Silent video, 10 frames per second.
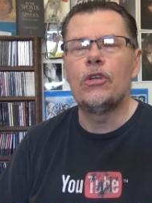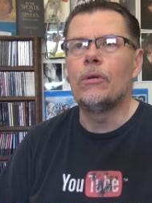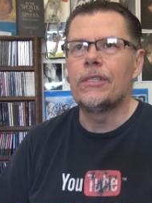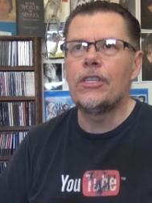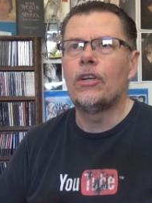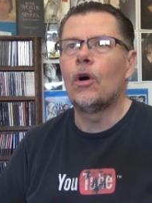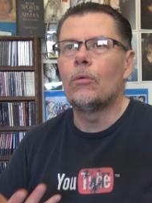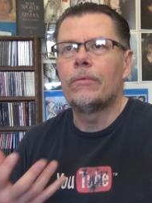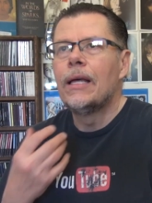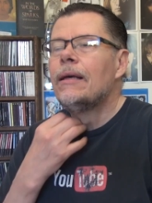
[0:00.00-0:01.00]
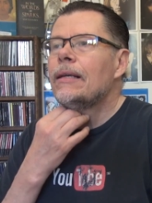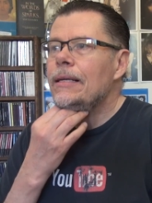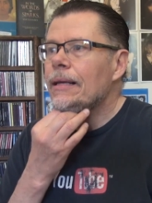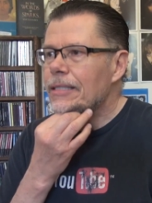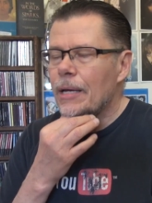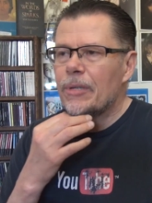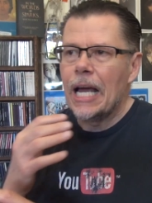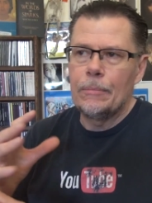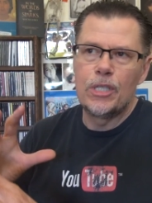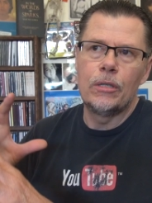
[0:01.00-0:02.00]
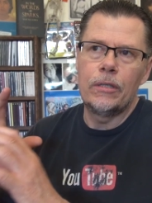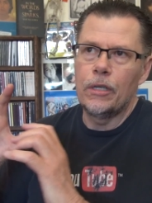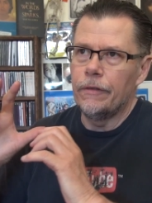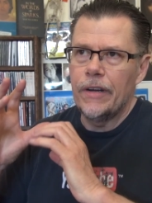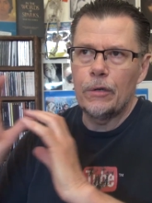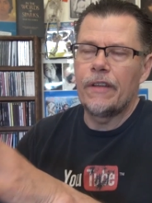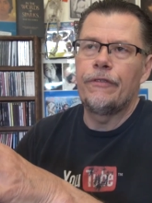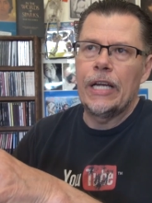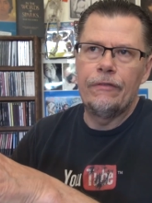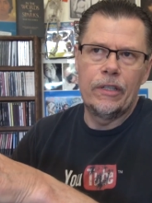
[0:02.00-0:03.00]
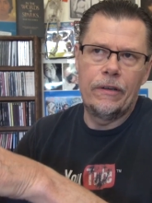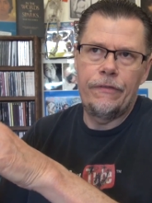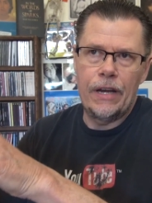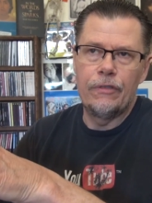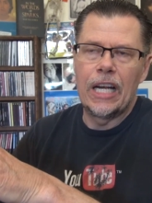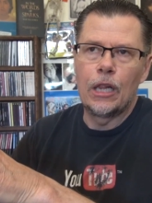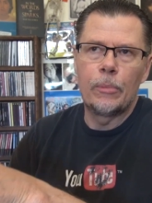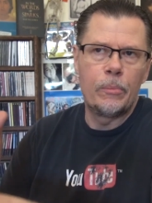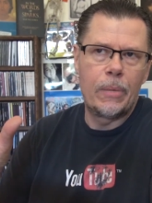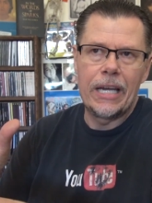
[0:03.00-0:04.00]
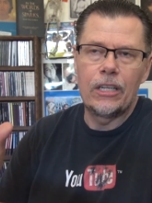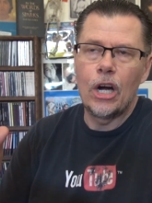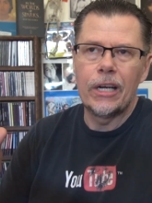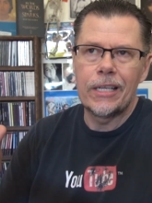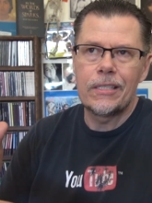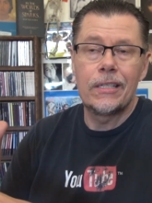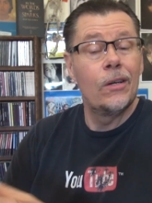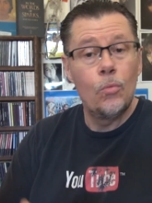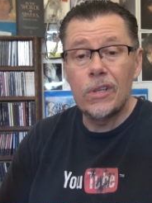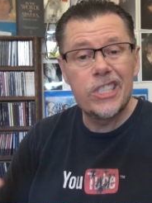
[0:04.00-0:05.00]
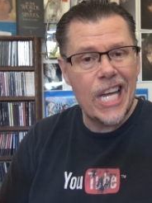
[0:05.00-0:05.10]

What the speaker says: too, is, you know, sometimes your very favorite album by an artist will